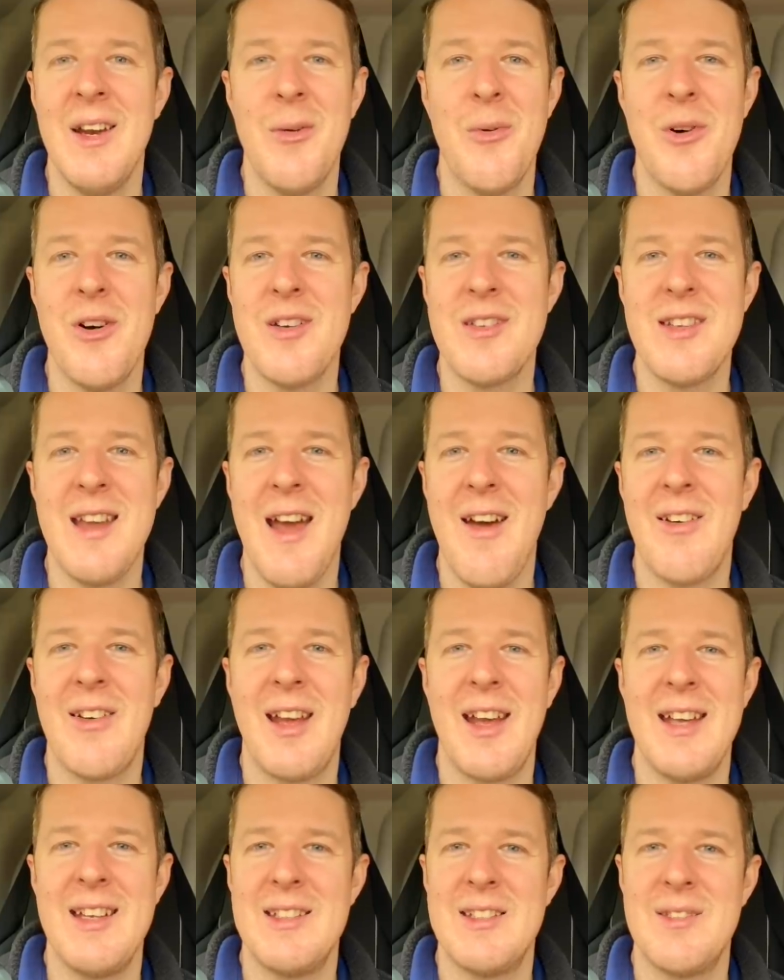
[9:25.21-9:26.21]
Whereas
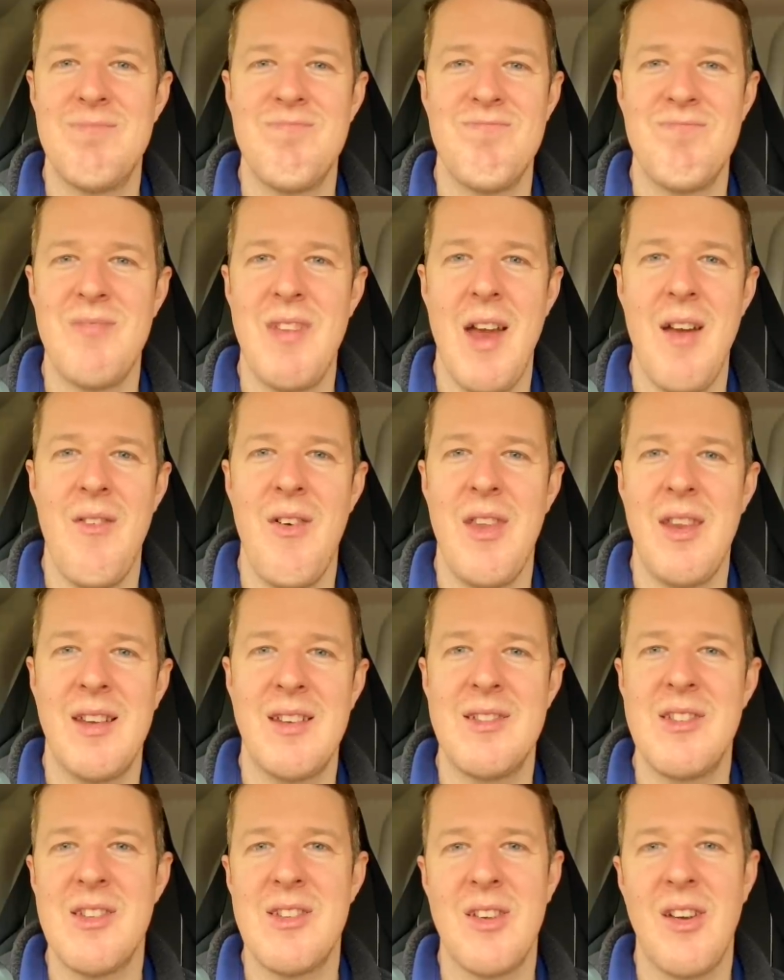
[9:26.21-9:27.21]
nowadays, everything's
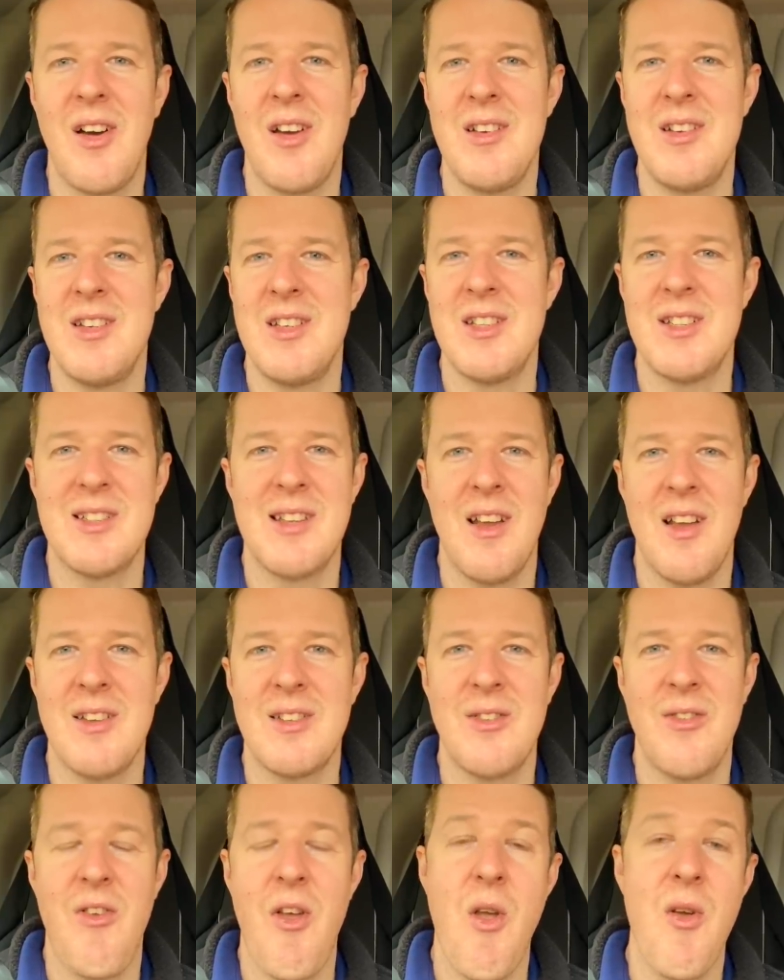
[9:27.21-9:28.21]
designed to just
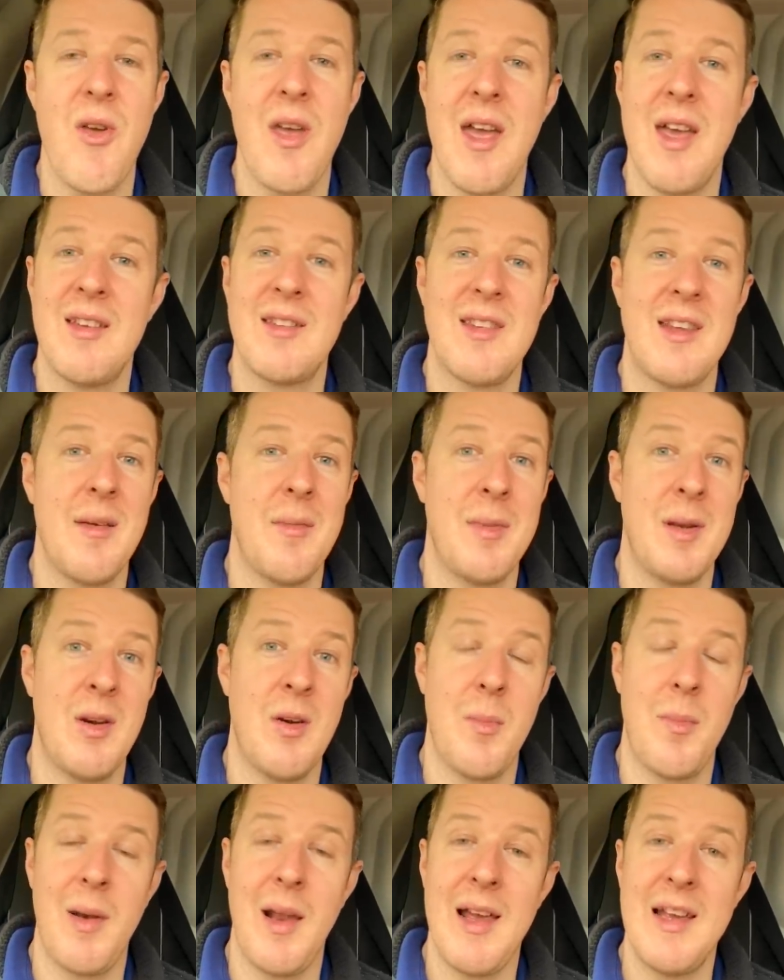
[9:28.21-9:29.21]
last a few years and then be
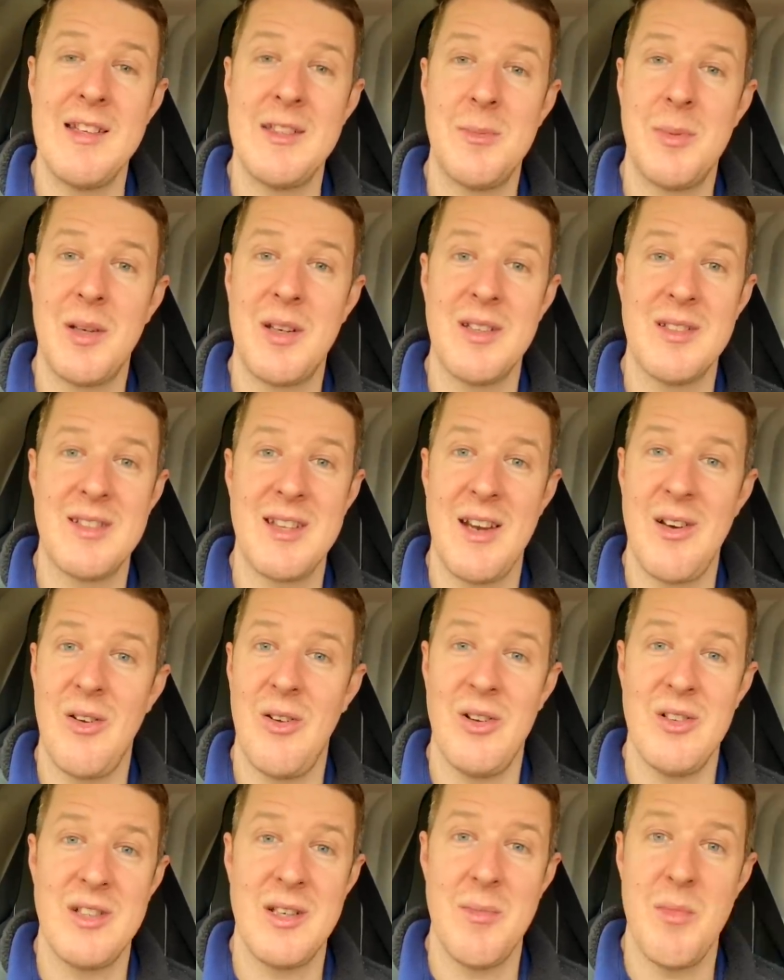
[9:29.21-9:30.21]
replaced because
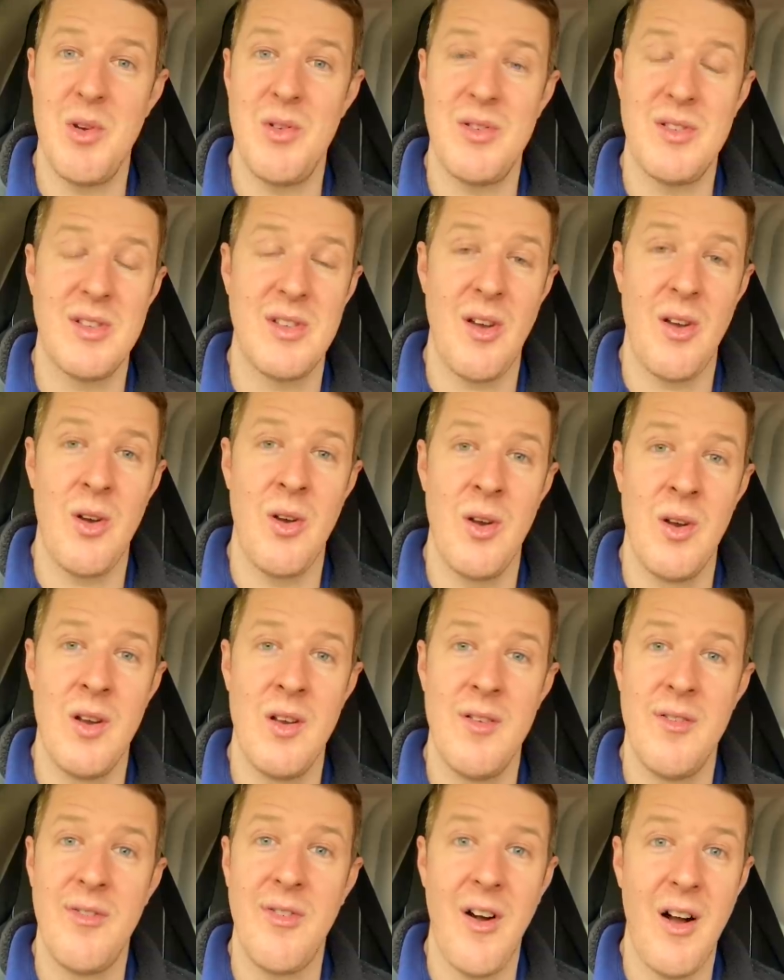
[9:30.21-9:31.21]
technology moves so
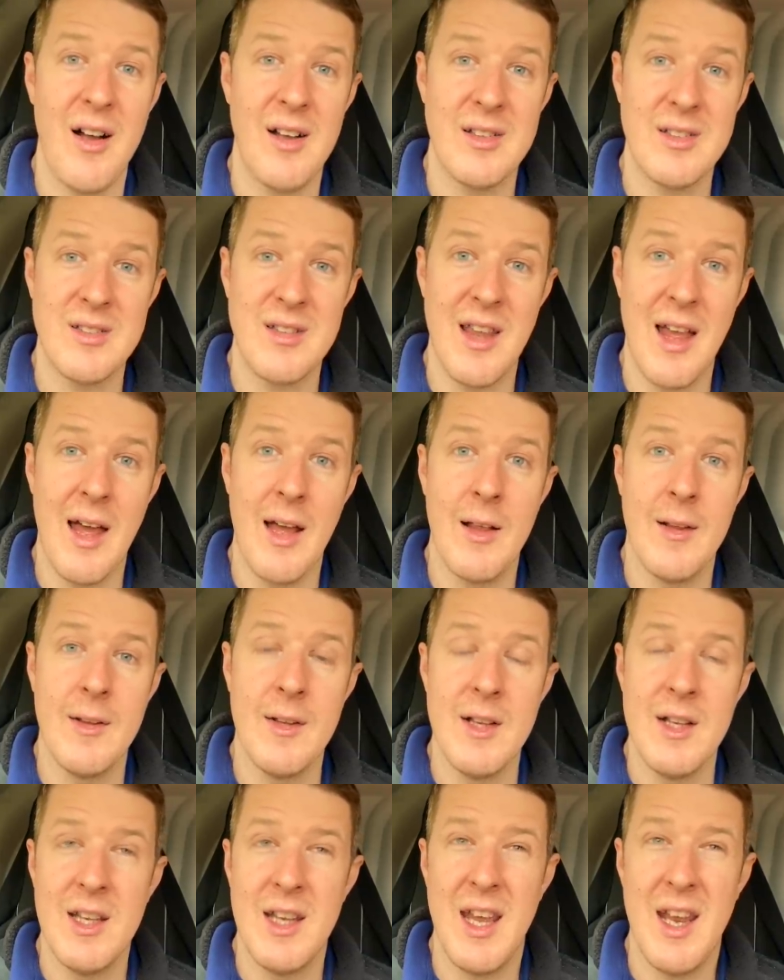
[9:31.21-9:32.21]
fast that
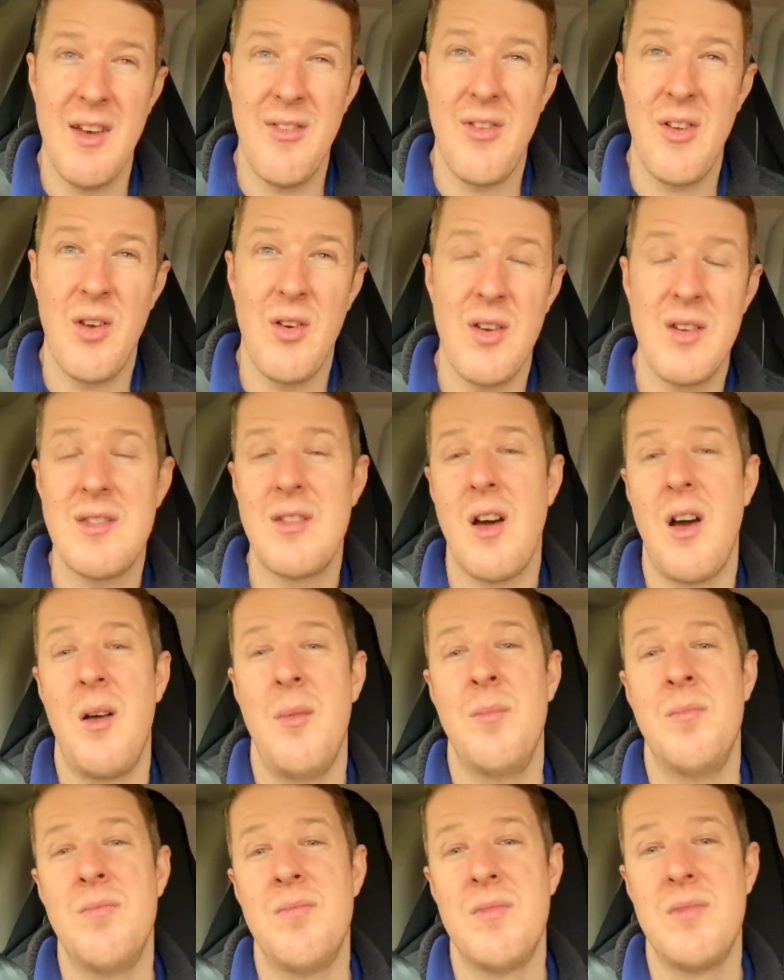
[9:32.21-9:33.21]
in a few years'
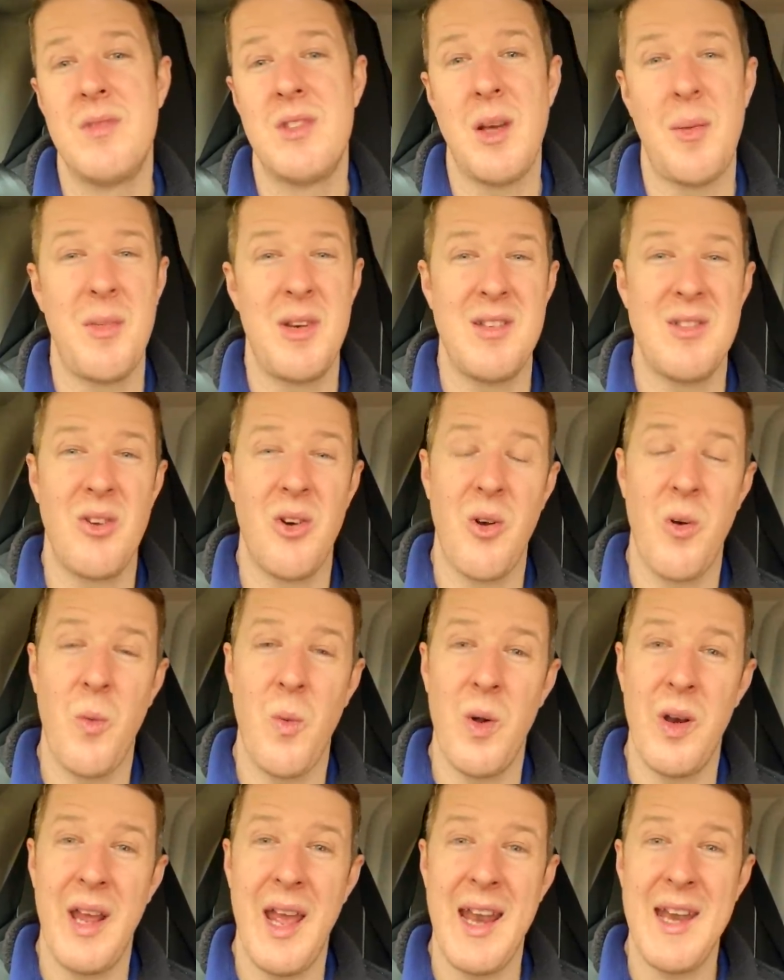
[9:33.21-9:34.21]
time, somebody's not going to
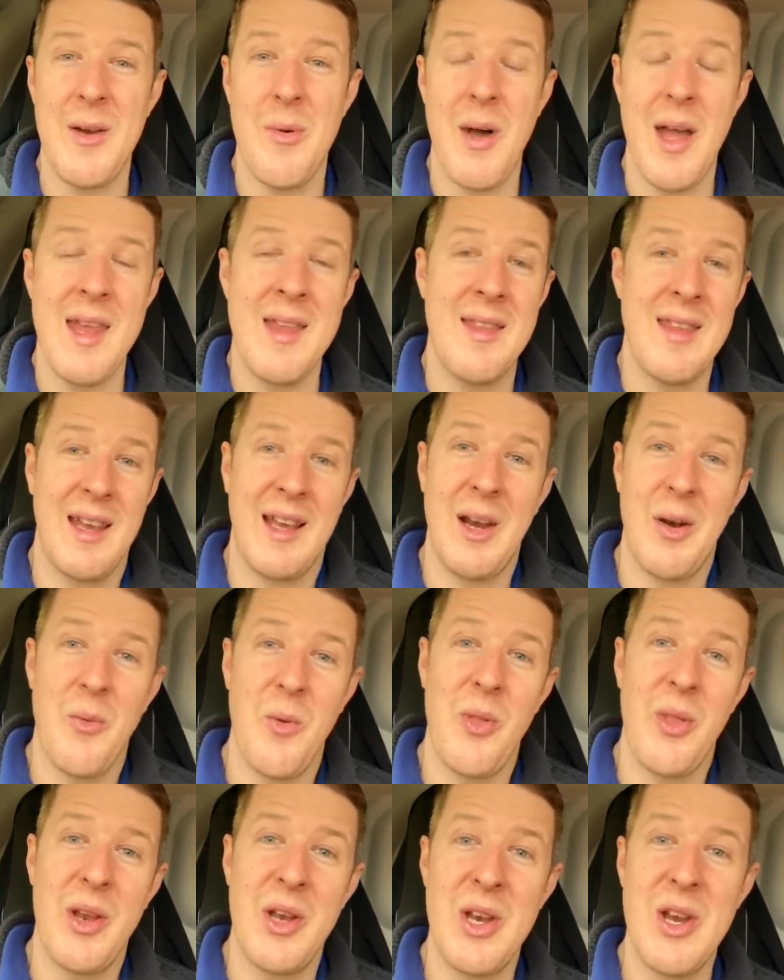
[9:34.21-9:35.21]
want it anyway. They're going to
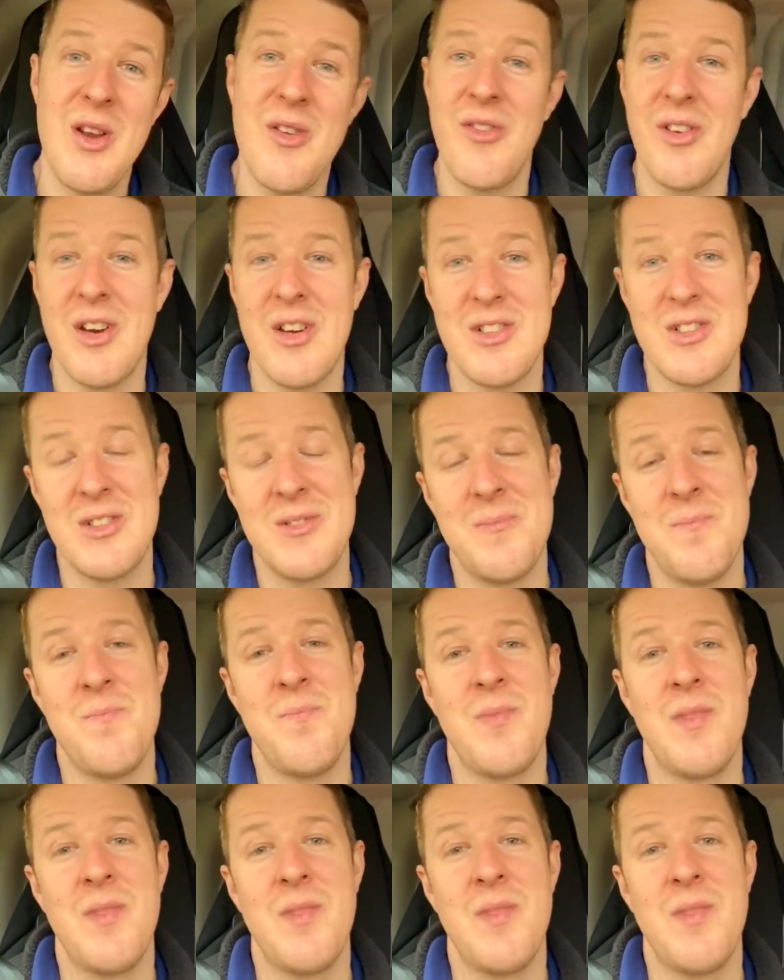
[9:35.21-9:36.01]
want the new version.